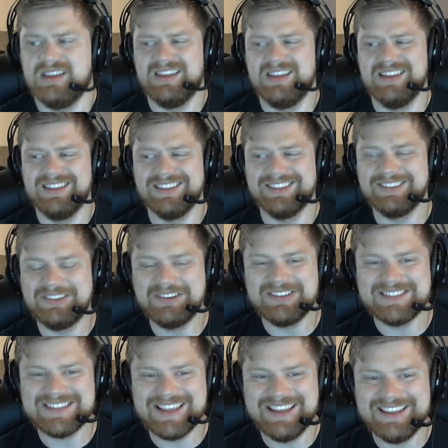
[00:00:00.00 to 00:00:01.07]
It
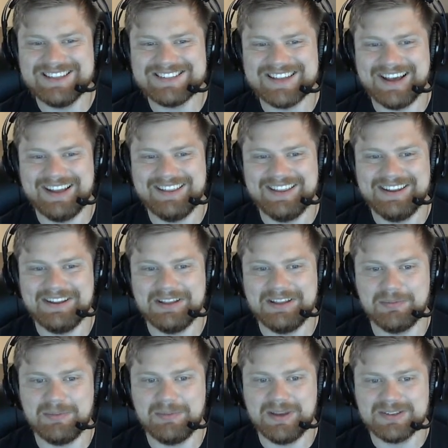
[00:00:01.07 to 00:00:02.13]
looks like it's highlighting
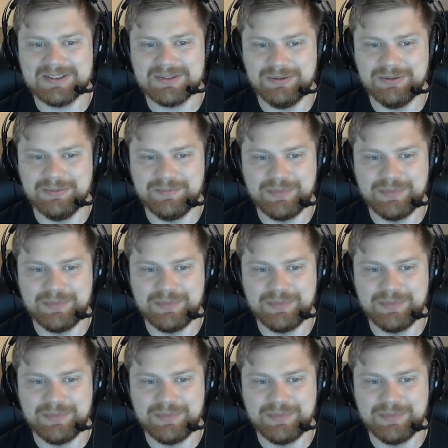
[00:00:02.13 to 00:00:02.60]
a pixel.